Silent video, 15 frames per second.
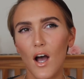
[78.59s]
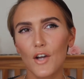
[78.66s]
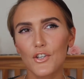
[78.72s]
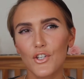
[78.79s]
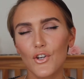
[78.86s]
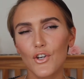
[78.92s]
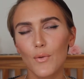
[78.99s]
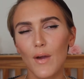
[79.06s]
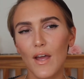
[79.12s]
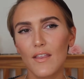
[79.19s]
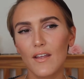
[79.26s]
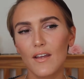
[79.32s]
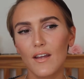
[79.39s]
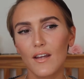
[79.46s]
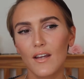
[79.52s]
I don't know
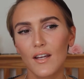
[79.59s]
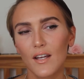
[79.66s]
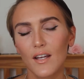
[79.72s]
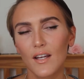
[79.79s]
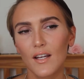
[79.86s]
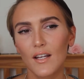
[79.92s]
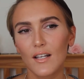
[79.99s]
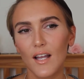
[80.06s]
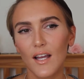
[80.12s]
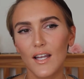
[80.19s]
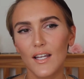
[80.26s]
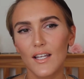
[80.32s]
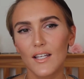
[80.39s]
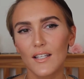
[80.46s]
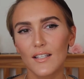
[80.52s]
whether,
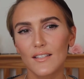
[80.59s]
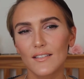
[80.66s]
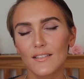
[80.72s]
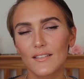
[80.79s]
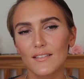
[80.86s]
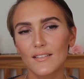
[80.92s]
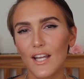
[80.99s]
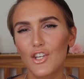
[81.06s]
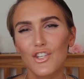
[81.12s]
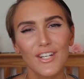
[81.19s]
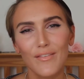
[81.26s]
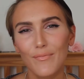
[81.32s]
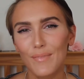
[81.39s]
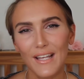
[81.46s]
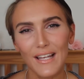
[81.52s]
like, they should
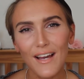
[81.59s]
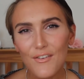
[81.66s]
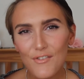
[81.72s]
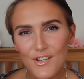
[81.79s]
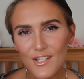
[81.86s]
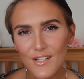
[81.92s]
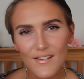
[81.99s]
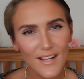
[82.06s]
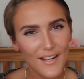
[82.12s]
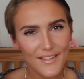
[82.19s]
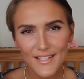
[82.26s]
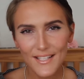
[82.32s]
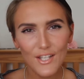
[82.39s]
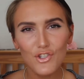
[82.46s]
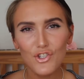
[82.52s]
even be allowed to do it. Like,
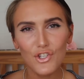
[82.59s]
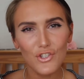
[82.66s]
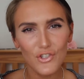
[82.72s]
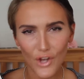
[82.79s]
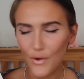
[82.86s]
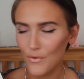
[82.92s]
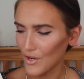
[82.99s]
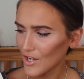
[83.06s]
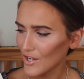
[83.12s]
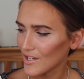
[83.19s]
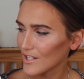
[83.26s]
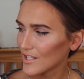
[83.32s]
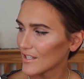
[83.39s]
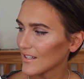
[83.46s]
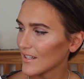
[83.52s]
this is just so
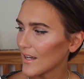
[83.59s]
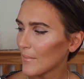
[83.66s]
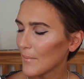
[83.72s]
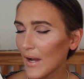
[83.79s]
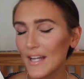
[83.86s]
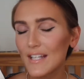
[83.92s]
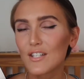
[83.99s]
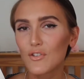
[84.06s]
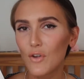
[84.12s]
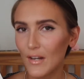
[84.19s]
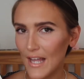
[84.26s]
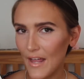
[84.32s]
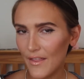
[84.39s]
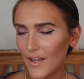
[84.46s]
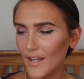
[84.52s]
good. But it's not
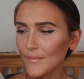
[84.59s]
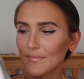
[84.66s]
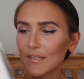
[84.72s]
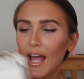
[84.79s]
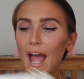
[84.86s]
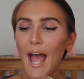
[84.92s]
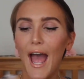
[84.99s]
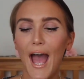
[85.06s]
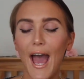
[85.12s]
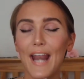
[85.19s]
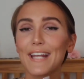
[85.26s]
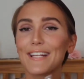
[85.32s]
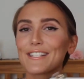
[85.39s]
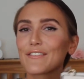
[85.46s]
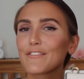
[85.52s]
leather,
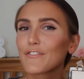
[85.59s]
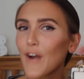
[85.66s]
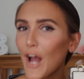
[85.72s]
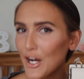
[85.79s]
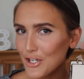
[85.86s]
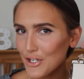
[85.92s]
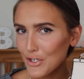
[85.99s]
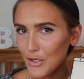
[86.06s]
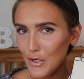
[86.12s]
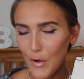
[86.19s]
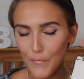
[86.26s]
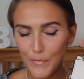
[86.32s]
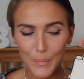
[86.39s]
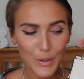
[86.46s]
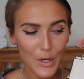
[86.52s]
and it is a fraction
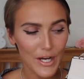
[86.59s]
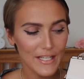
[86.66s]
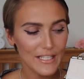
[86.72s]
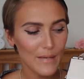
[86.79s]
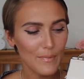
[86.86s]
of the price.